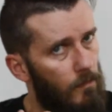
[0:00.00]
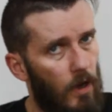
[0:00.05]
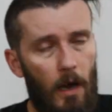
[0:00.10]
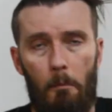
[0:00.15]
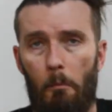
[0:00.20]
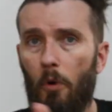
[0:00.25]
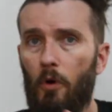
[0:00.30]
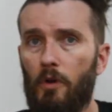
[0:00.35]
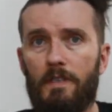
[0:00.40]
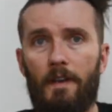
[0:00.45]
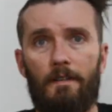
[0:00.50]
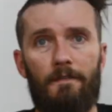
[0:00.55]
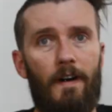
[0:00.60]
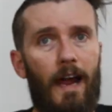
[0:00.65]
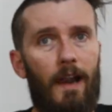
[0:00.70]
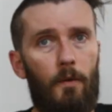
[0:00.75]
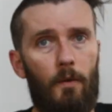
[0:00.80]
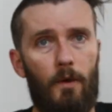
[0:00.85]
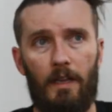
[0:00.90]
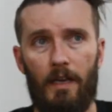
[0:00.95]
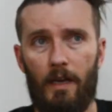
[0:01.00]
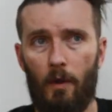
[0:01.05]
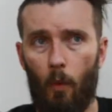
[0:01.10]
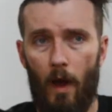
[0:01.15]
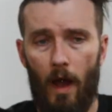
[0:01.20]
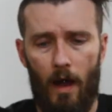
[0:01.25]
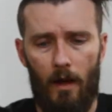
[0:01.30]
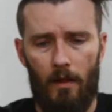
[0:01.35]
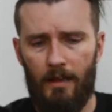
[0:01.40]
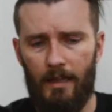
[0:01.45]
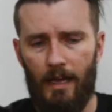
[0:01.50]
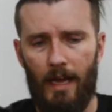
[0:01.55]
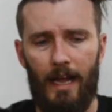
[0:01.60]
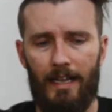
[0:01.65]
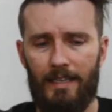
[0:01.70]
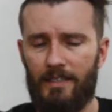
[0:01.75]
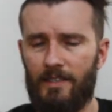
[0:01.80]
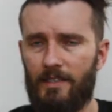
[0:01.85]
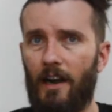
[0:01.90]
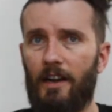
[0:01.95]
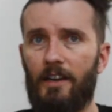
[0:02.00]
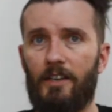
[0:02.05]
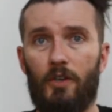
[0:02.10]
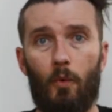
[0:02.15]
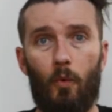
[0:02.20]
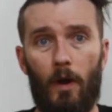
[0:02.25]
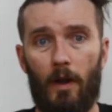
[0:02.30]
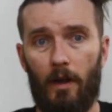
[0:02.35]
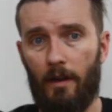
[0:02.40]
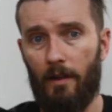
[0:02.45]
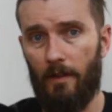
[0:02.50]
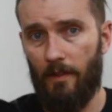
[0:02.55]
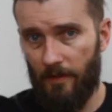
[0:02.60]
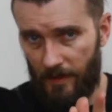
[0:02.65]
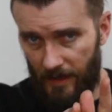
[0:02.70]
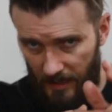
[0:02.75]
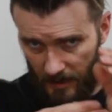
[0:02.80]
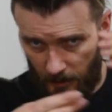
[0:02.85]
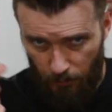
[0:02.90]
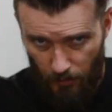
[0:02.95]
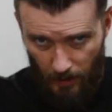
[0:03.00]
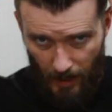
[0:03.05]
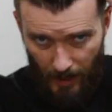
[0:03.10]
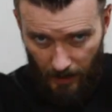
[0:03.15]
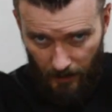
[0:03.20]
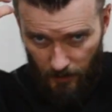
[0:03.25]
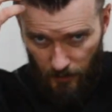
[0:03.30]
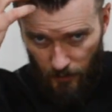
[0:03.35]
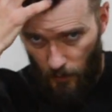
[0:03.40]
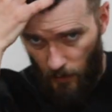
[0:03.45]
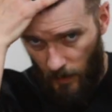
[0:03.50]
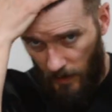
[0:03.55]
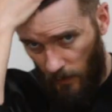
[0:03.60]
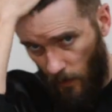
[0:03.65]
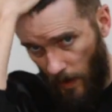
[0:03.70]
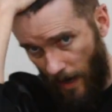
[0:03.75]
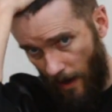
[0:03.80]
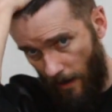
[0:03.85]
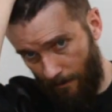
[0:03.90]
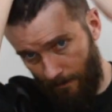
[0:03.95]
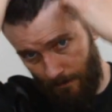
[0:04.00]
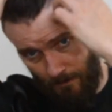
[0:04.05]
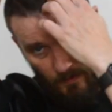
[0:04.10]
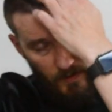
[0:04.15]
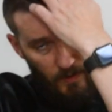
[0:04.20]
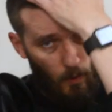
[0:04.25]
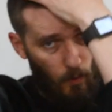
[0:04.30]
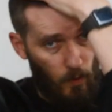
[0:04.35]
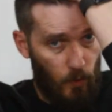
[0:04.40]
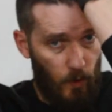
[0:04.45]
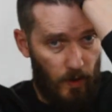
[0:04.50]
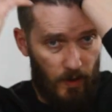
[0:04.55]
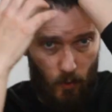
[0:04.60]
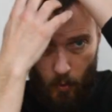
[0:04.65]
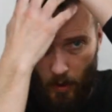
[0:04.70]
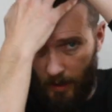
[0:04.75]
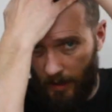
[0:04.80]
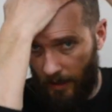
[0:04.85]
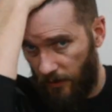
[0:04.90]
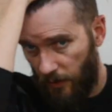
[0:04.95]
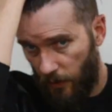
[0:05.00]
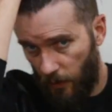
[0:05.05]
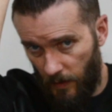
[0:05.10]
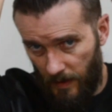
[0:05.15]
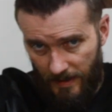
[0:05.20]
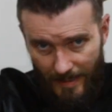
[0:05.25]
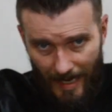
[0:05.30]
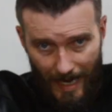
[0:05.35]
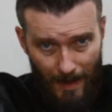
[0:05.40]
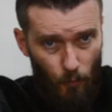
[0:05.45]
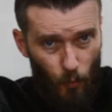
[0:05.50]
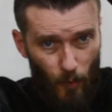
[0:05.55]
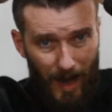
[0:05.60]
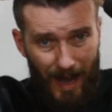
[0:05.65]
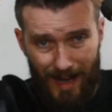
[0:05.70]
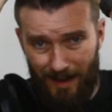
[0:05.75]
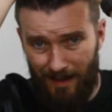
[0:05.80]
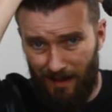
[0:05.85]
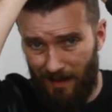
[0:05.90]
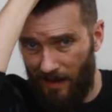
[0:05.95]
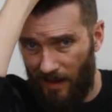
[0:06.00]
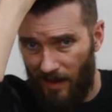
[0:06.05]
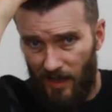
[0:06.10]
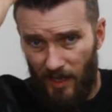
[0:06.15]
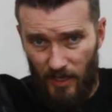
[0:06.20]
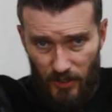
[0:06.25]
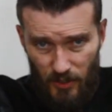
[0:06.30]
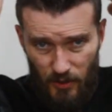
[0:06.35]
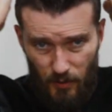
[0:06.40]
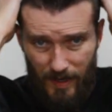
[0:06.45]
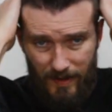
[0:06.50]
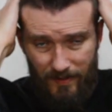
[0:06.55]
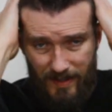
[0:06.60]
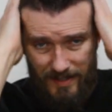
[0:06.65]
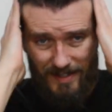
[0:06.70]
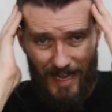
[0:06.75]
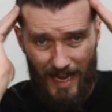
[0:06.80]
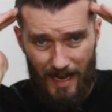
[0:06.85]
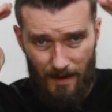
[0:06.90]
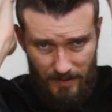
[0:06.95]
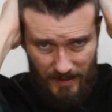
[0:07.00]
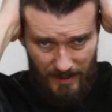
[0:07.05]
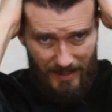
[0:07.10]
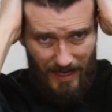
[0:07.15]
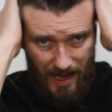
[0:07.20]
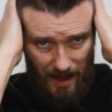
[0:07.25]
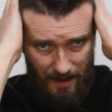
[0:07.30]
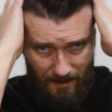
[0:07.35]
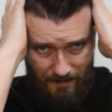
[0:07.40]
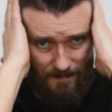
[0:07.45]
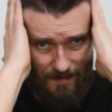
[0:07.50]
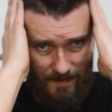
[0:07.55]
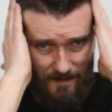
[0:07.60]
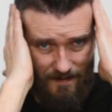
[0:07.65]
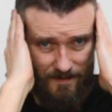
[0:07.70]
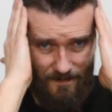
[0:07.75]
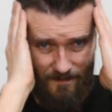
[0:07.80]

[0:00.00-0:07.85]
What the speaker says: emulsify really well and start to work this product through as well. So we're going to work it through the same way, doing the same stuff,